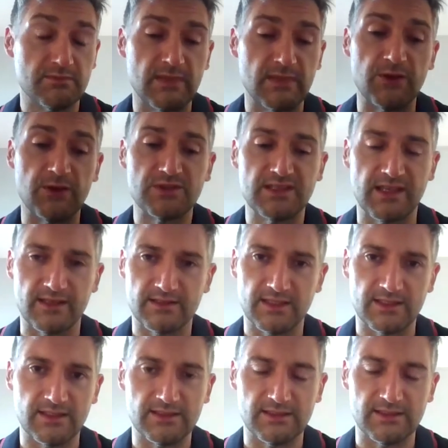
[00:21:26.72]
I would say
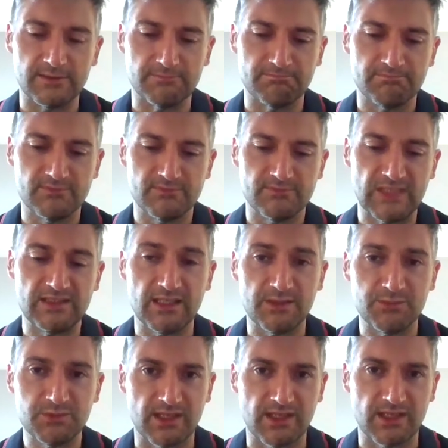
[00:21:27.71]
that the
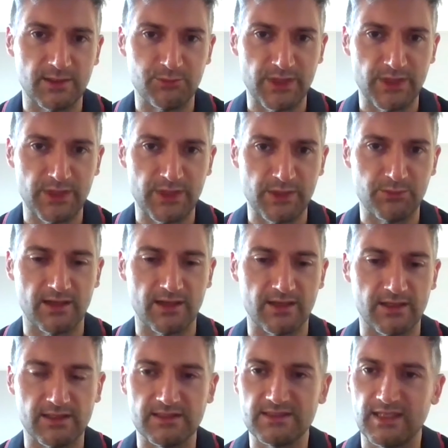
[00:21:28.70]
teams and the
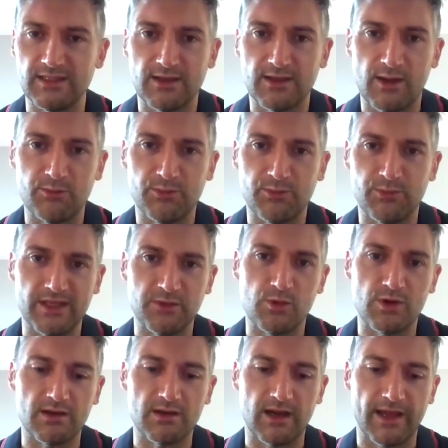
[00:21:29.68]
people inside the company
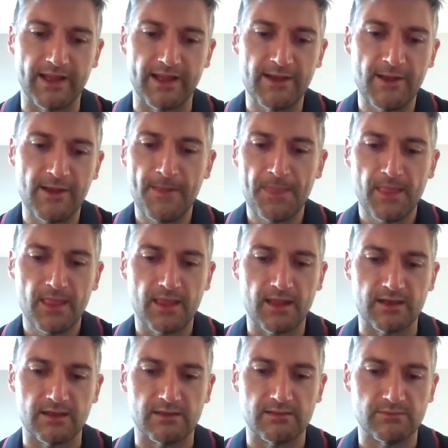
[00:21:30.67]
were like
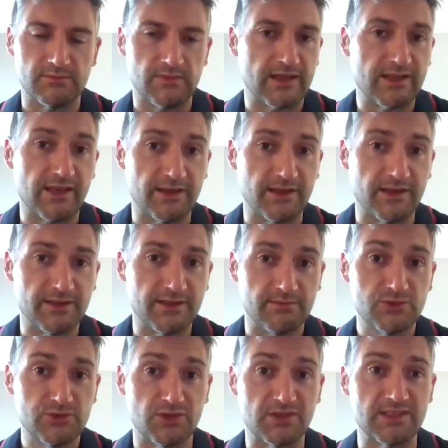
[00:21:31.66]
a key
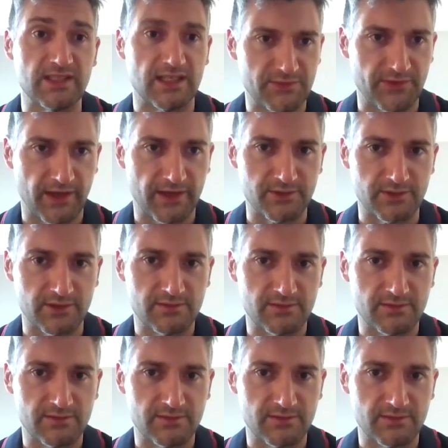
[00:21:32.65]
success factor.